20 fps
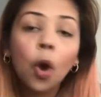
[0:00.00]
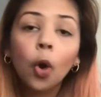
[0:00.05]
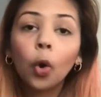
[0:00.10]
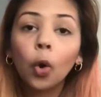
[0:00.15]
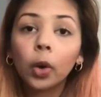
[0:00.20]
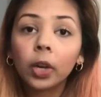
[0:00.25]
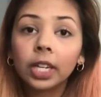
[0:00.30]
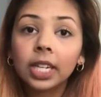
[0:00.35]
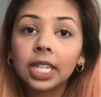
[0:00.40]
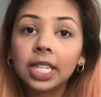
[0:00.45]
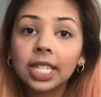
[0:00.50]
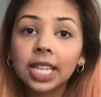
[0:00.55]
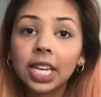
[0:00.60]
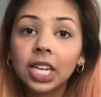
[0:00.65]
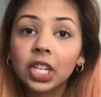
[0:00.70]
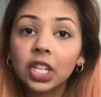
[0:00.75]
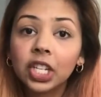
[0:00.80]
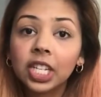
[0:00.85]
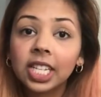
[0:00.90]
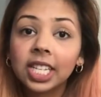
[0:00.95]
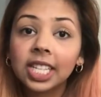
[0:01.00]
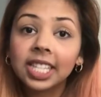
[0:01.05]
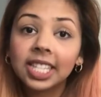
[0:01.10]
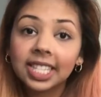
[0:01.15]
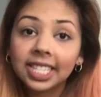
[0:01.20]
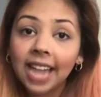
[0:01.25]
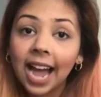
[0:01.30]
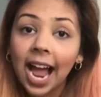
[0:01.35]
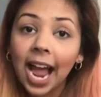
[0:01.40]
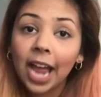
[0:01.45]
organization,
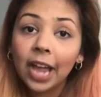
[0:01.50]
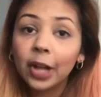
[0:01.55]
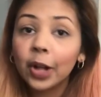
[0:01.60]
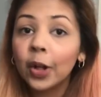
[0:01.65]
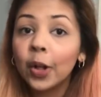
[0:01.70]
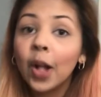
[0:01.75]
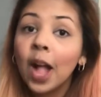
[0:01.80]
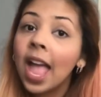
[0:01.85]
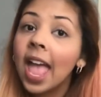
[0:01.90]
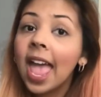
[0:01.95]
style,